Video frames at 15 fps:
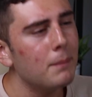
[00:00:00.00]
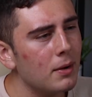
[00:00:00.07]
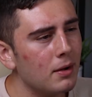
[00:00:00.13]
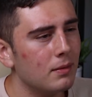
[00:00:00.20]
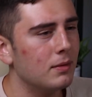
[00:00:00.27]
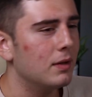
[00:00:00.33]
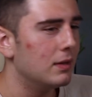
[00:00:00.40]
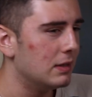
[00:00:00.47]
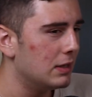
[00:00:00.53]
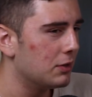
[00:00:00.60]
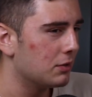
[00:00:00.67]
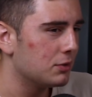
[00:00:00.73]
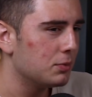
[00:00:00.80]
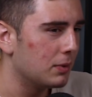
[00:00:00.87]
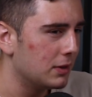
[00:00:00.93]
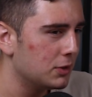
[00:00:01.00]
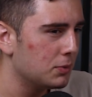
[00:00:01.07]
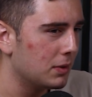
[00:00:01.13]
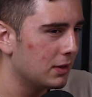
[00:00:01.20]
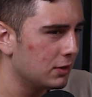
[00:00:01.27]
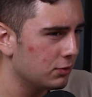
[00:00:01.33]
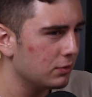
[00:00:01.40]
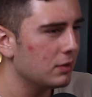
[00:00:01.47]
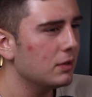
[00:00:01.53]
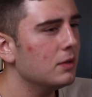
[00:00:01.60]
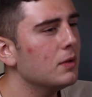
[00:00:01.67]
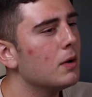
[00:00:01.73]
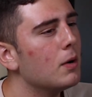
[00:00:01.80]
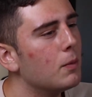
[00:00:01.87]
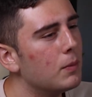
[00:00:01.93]
But in the year
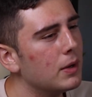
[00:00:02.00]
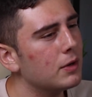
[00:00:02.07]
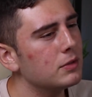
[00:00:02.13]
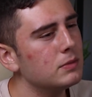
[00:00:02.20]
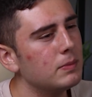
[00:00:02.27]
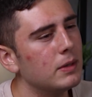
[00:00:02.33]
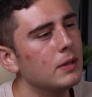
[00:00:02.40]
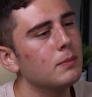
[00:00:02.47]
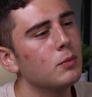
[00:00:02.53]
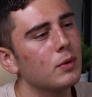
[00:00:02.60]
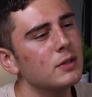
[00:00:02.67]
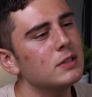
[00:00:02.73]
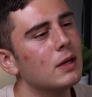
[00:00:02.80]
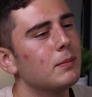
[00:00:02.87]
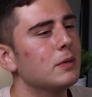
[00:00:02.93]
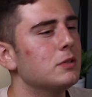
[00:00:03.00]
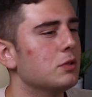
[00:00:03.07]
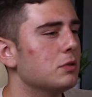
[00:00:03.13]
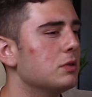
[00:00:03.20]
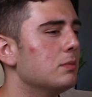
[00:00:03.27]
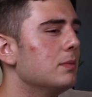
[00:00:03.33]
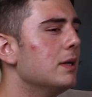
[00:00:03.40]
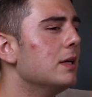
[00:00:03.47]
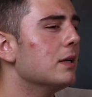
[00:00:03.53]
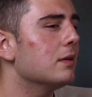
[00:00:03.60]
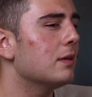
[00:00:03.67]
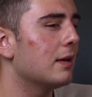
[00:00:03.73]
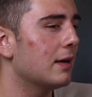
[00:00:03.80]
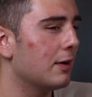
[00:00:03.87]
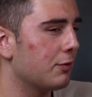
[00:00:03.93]
2023, we are spending more time on social media
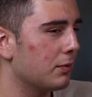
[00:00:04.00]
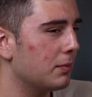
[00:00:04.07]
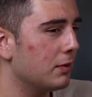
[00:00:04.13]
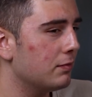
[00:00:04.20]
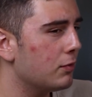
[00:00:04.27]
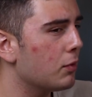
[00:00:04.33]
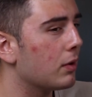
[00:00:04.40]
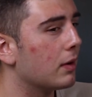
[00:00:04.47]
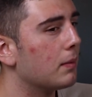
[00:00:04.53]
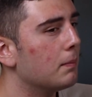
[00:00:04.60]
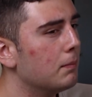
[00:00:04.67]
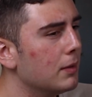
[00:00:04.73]
than ever before.